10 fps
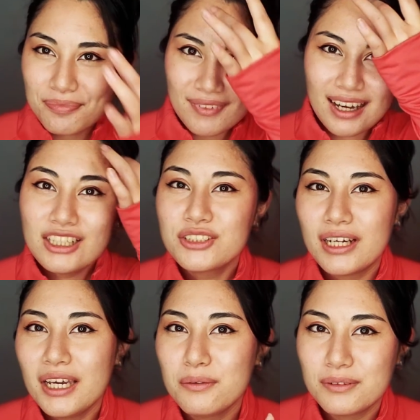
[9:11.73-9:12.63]
I
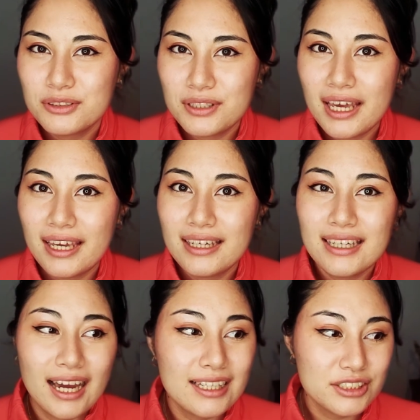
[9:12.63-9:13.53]
tried
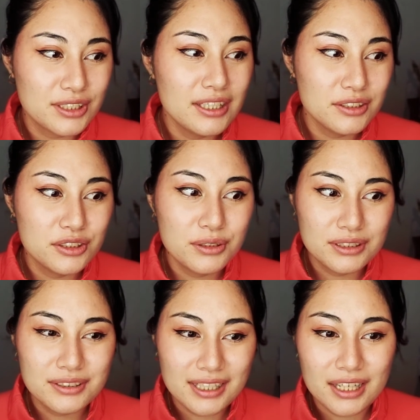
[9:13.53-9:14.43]
to do it
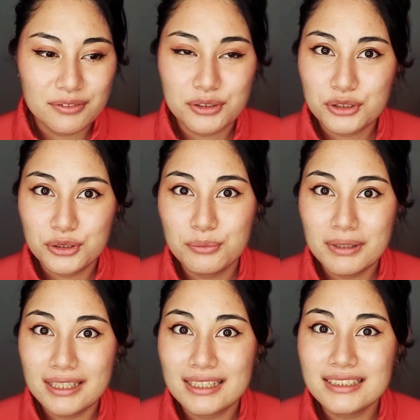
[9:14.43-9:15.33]
today for 2
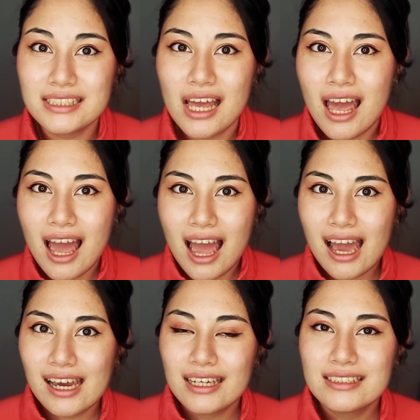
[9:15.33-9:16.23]
minutes,
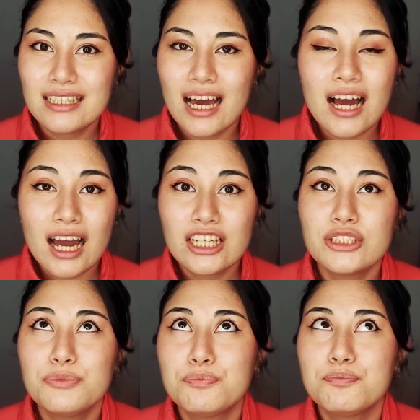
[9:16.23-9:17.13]
and I
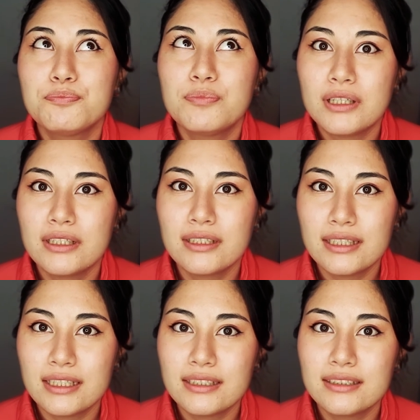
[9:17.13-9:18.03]

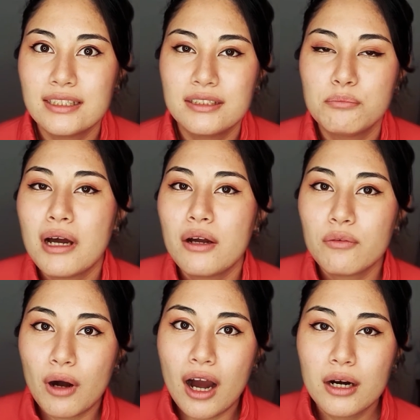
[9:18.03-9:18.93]
barely did my
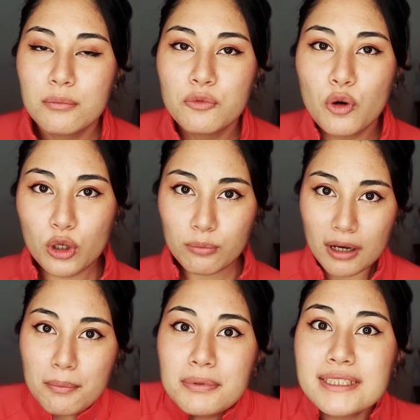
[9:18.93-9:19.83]
arm
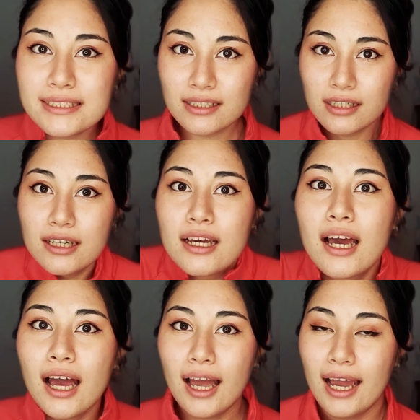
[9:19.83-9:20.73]
warm-ups
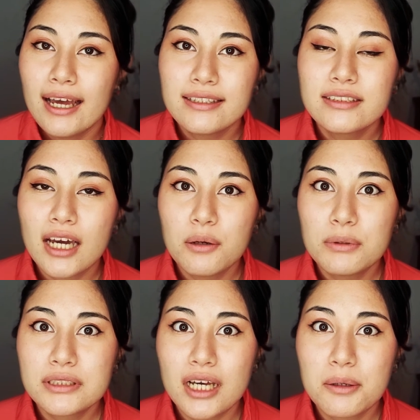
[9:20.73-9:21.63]
and the time
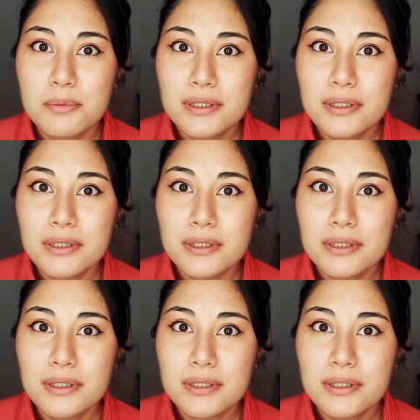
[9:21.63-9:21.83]
was up.